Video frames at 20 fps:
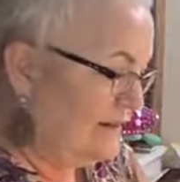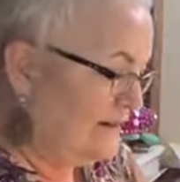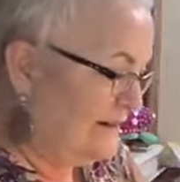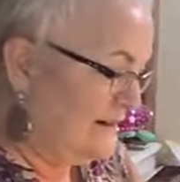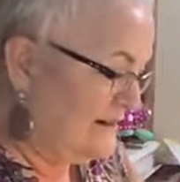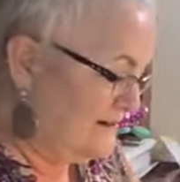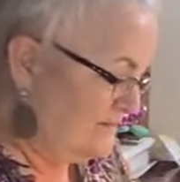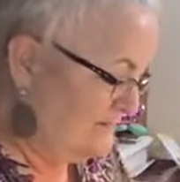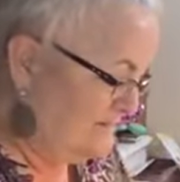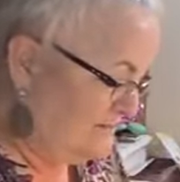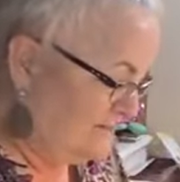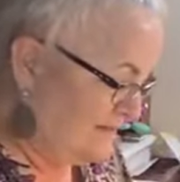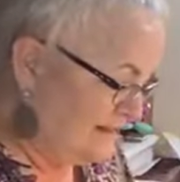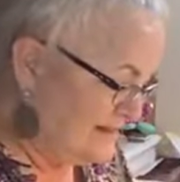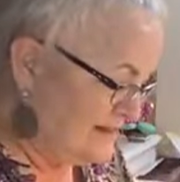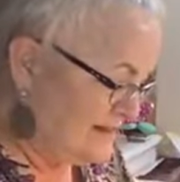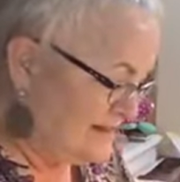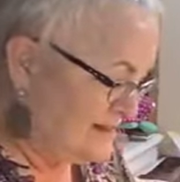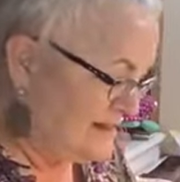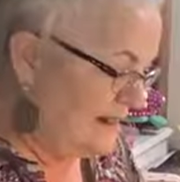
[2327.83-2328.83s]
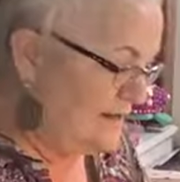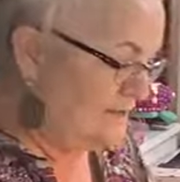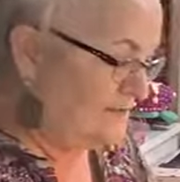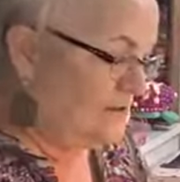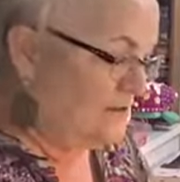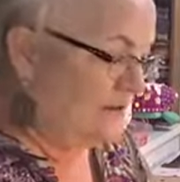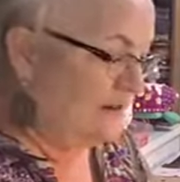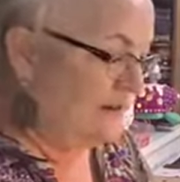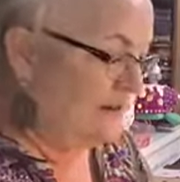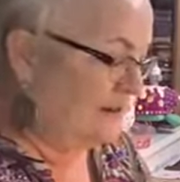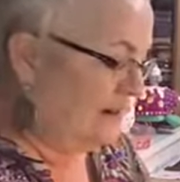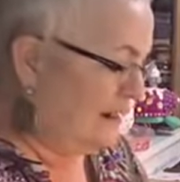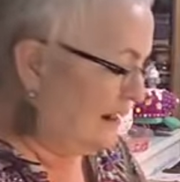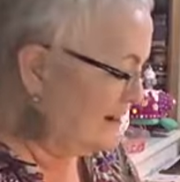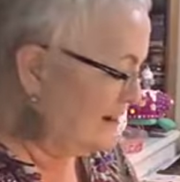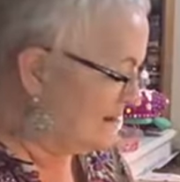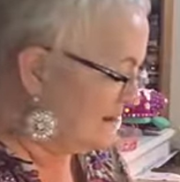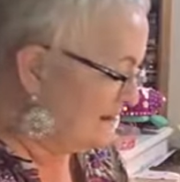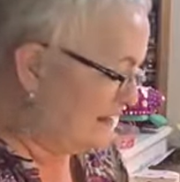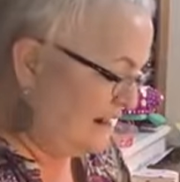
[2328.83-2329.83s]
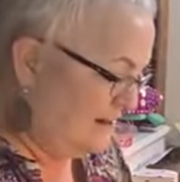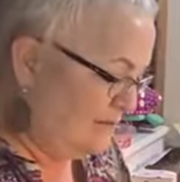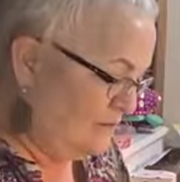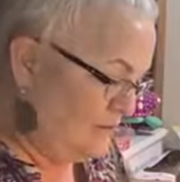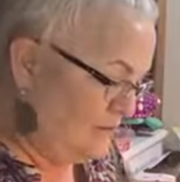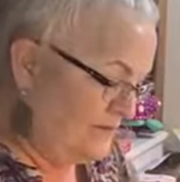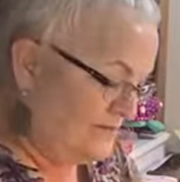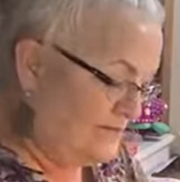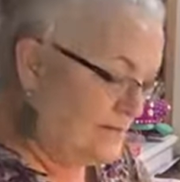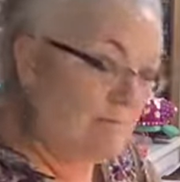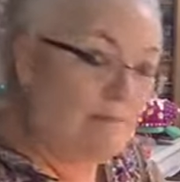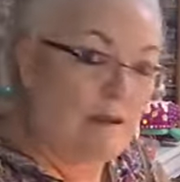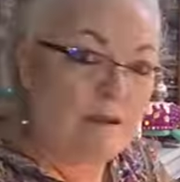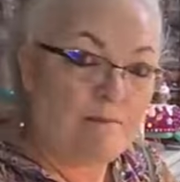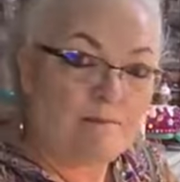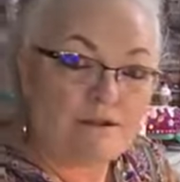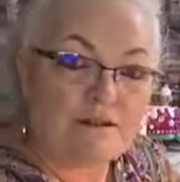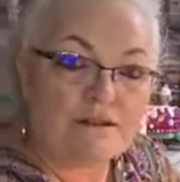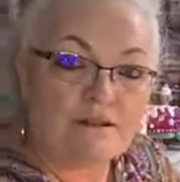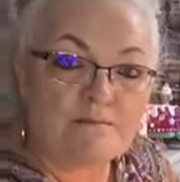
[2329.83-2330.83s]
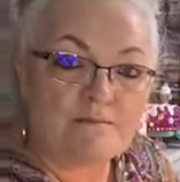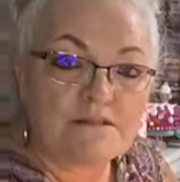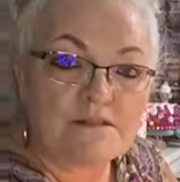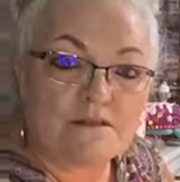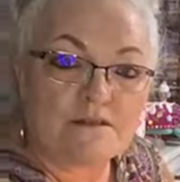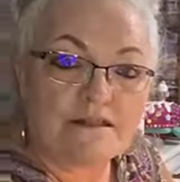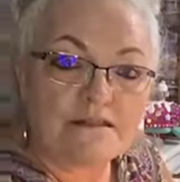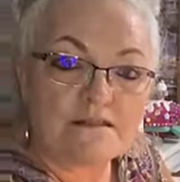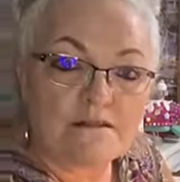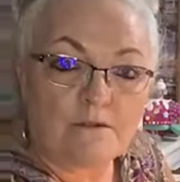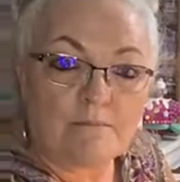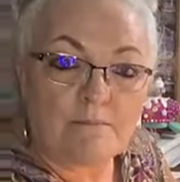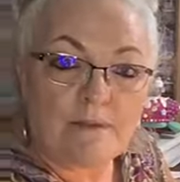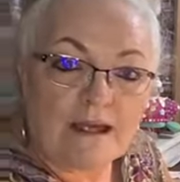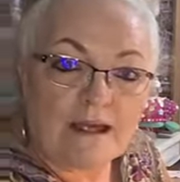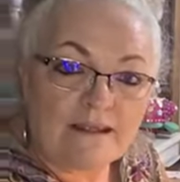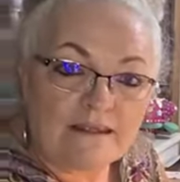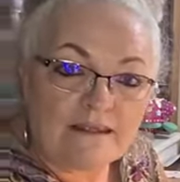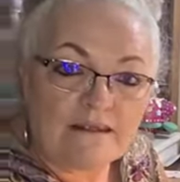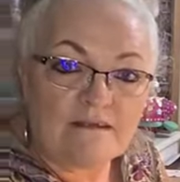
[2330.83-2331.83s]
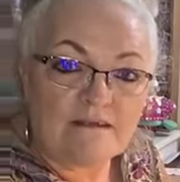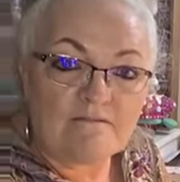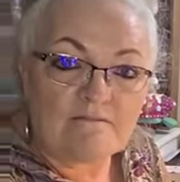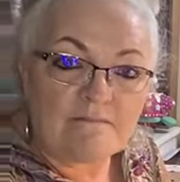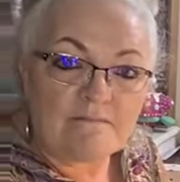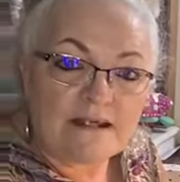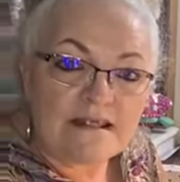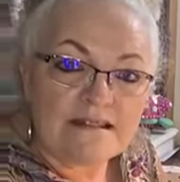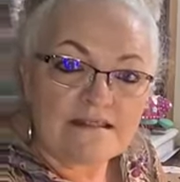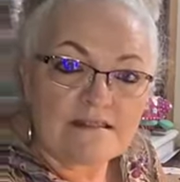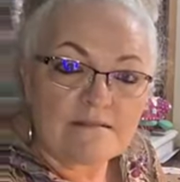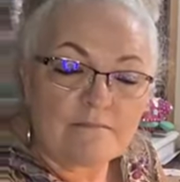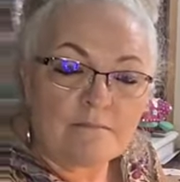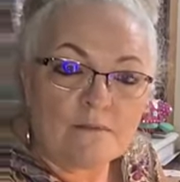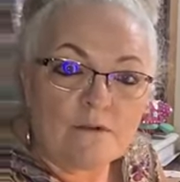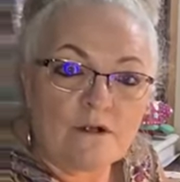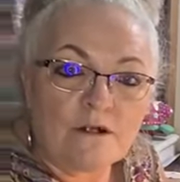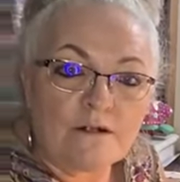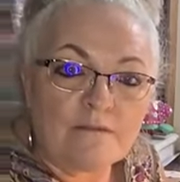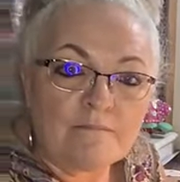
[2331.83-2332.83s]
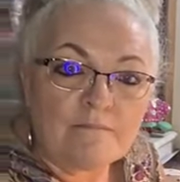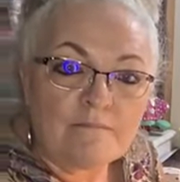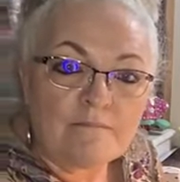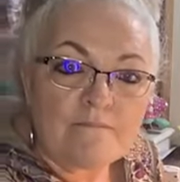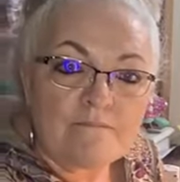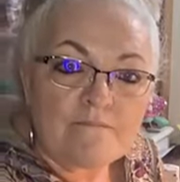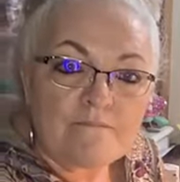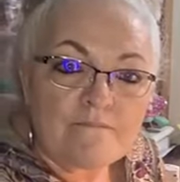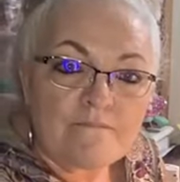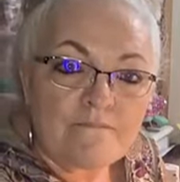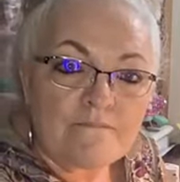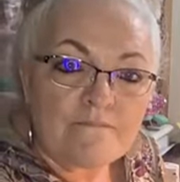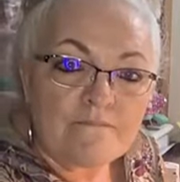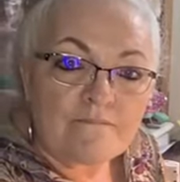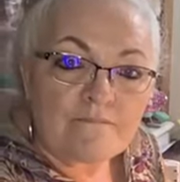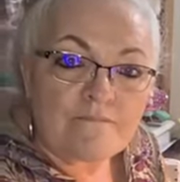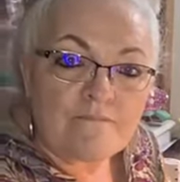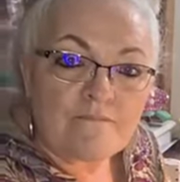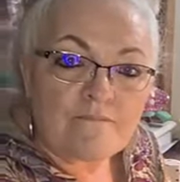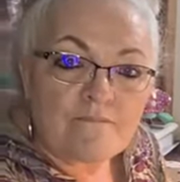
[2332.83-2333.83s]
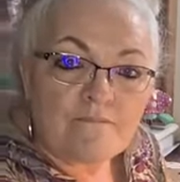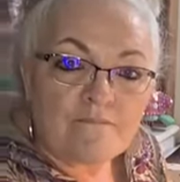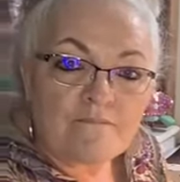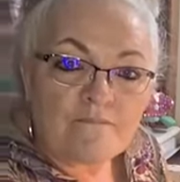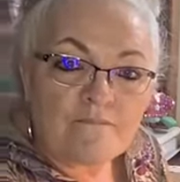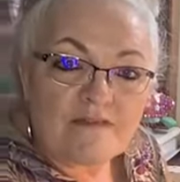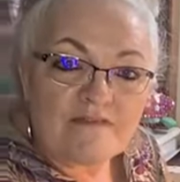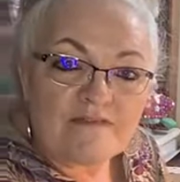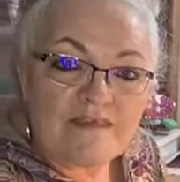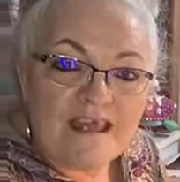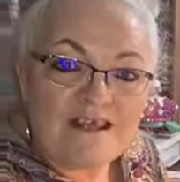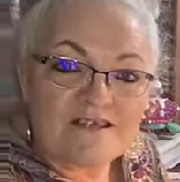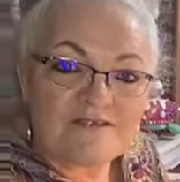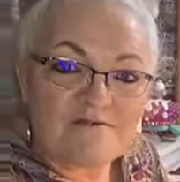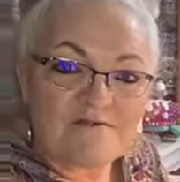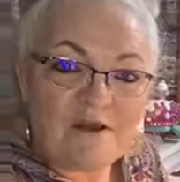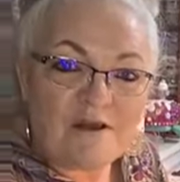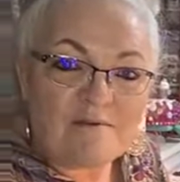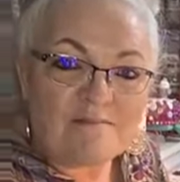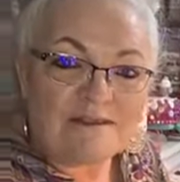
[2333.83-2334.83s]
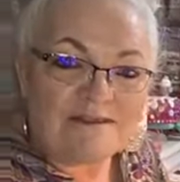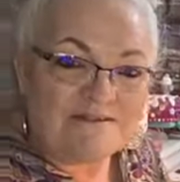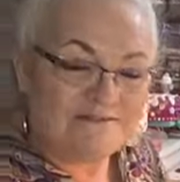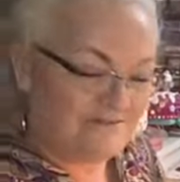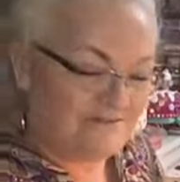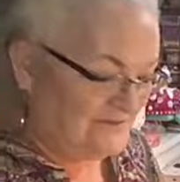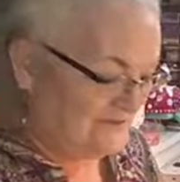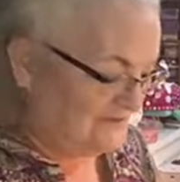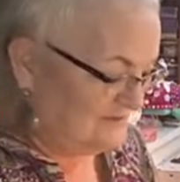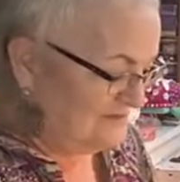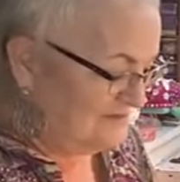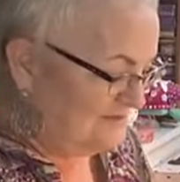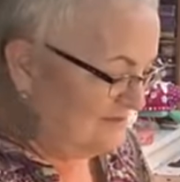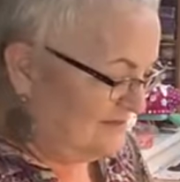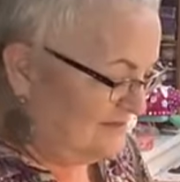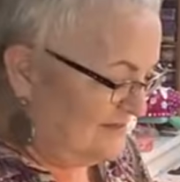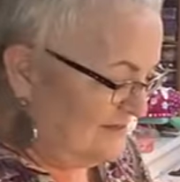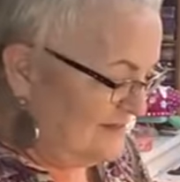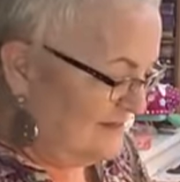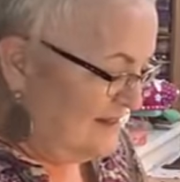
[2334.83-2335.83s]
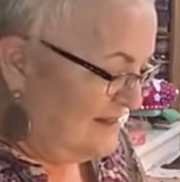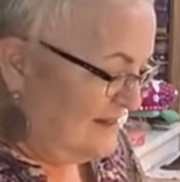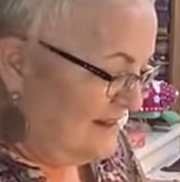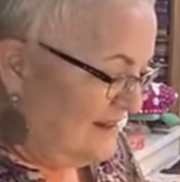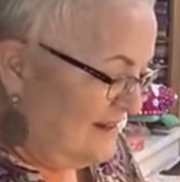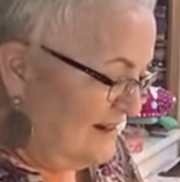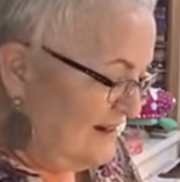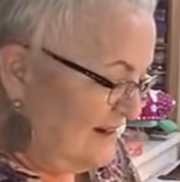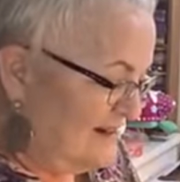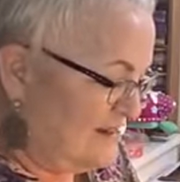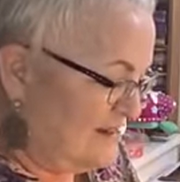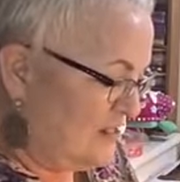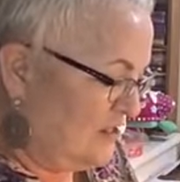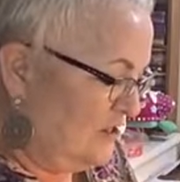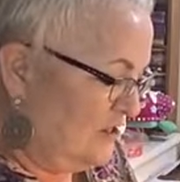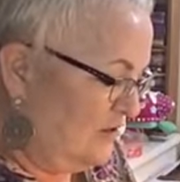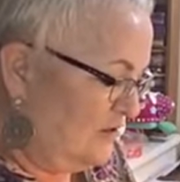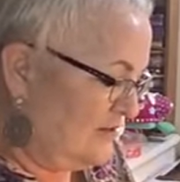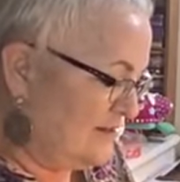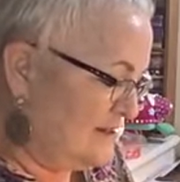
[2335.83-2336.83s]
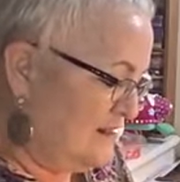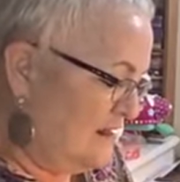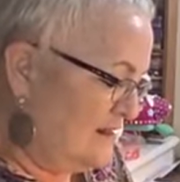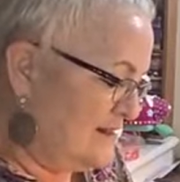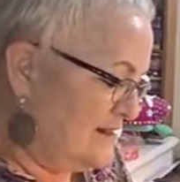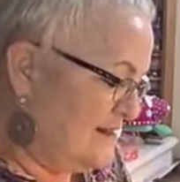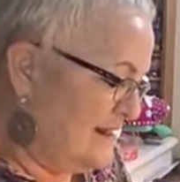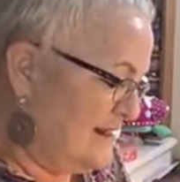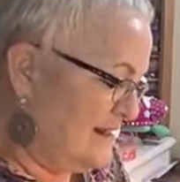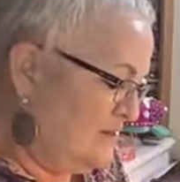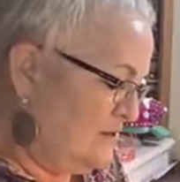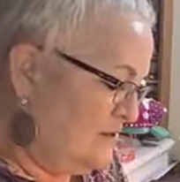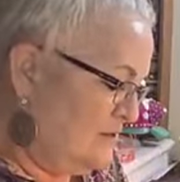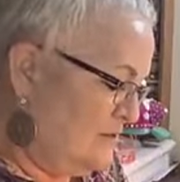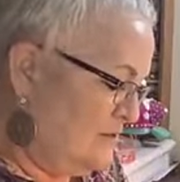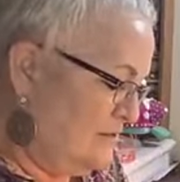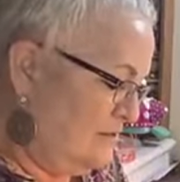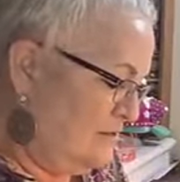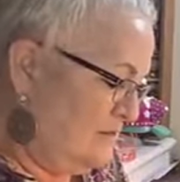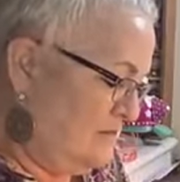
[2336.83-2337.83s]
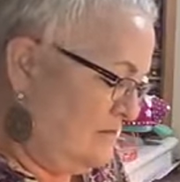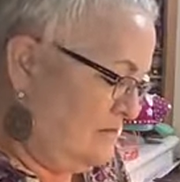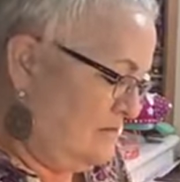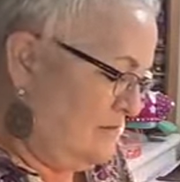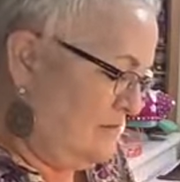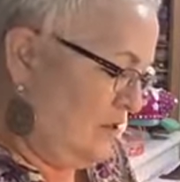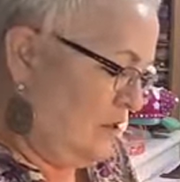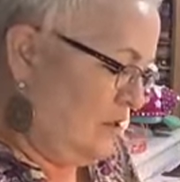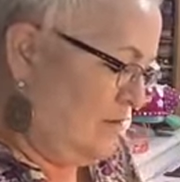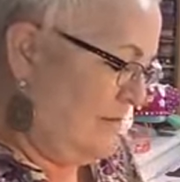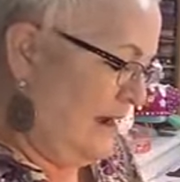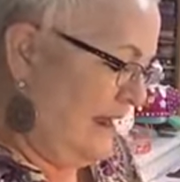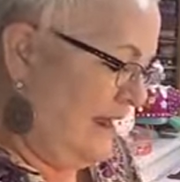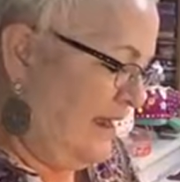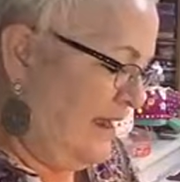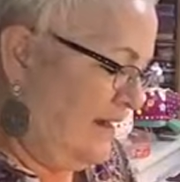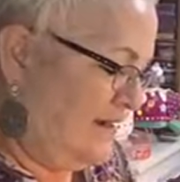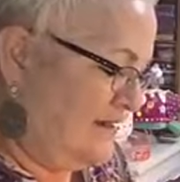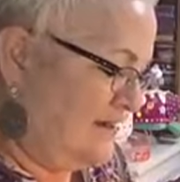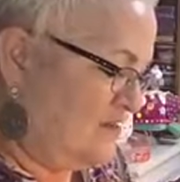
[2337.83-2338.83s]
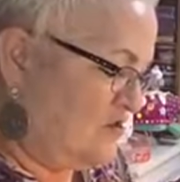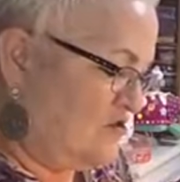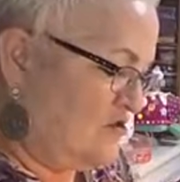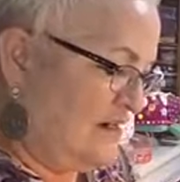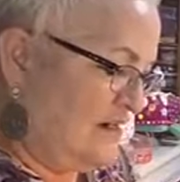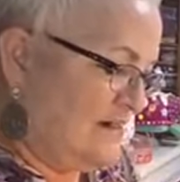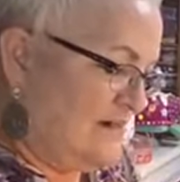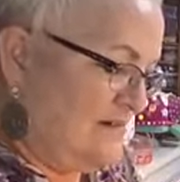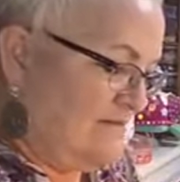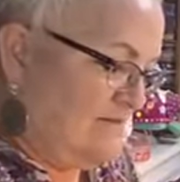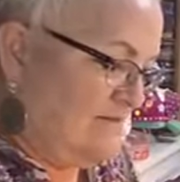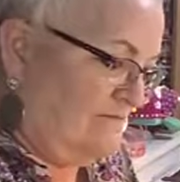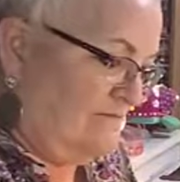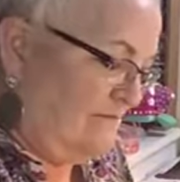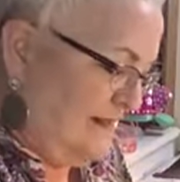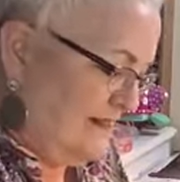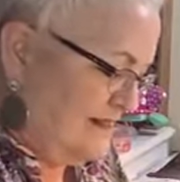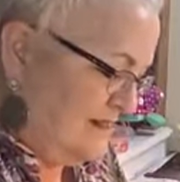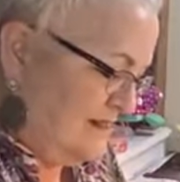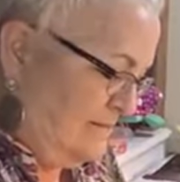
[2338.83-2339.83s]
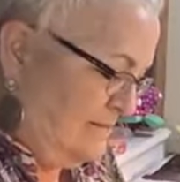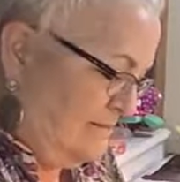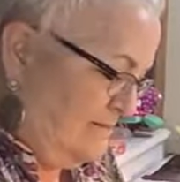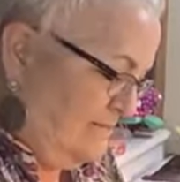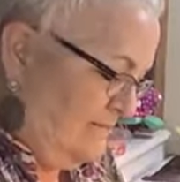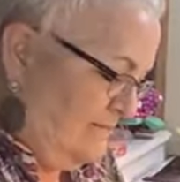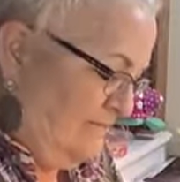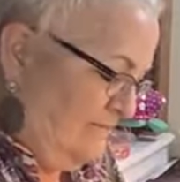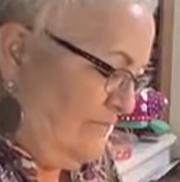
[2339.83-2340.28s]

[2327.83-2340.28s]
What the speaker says: I need to fix his other little ice skate with the paper clip. So let's go back in and fight some more. Thanks, Robin. It is cute as long as I don't hurt my hands trying to fix him.